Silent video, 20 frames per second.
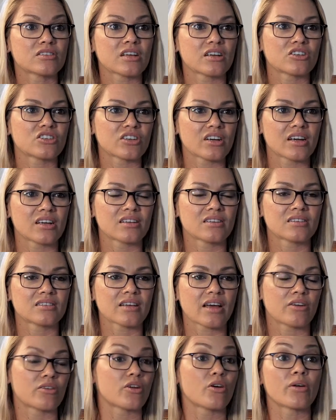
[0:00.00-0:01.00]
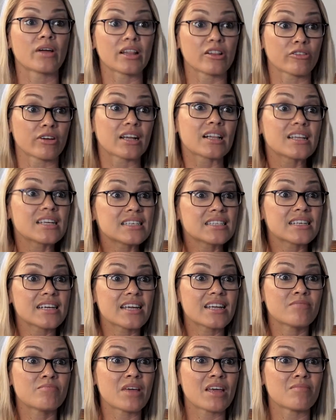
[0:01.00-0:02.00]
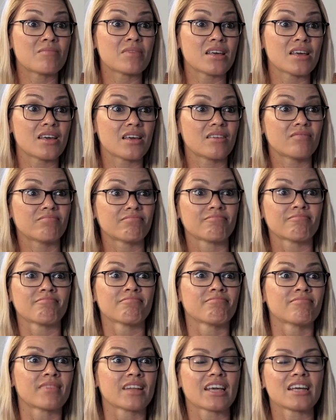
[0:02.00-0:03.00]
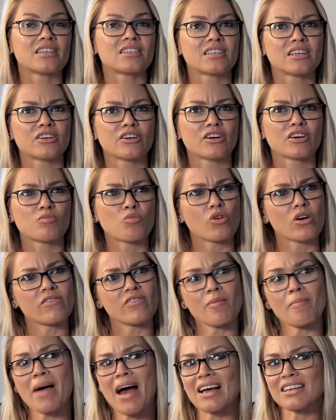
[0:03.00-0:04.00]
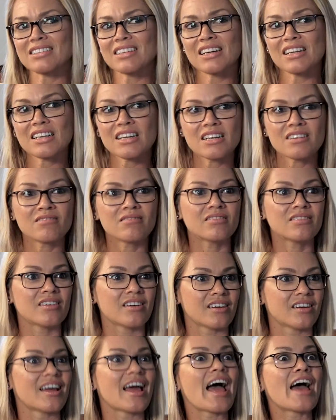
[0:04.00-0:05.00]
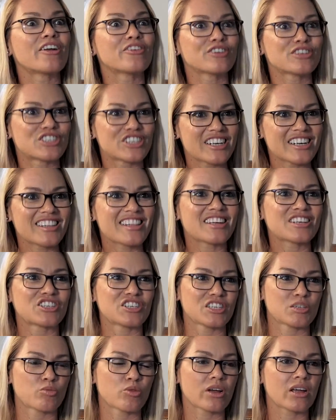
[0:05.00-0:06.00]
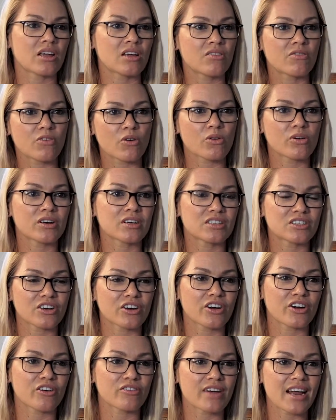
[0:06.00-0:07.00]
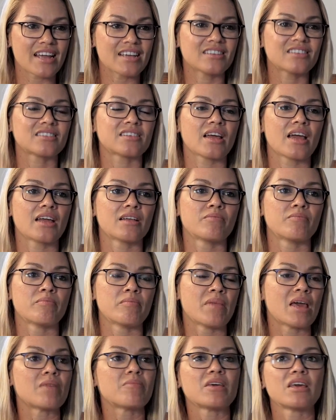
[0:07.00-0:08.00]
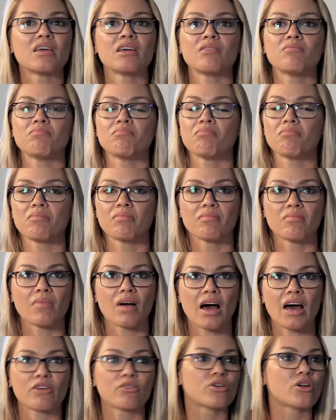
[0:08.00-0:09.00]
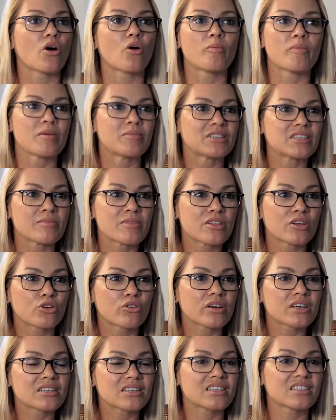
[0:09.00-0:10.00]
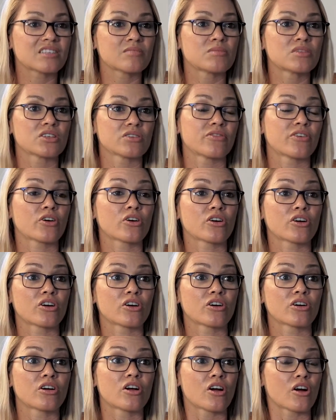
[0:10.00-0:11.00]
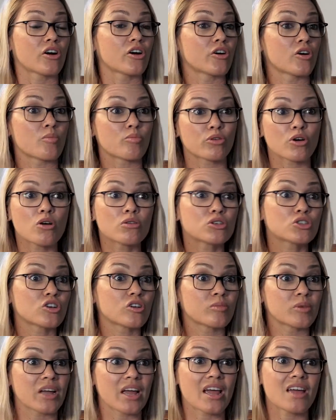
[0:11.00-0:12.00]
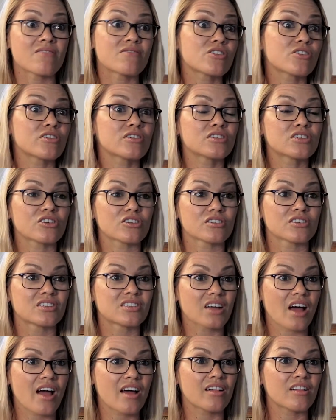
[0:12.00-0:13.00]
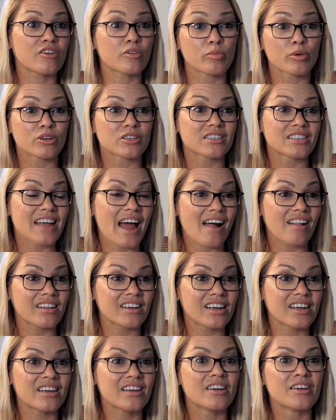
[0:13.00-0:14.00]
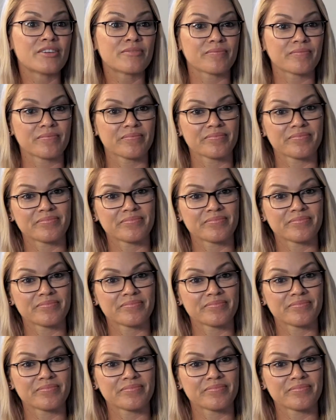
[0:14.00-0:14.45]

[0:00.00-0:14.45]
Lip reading: such as, I don't know, Hillary Clinton may be considered more of a masculine energy that she's bringing forward to her race, and maybe, I don't know, maybe some of the criticisms of her approach, her behaviors, her style, her personality. Yeah,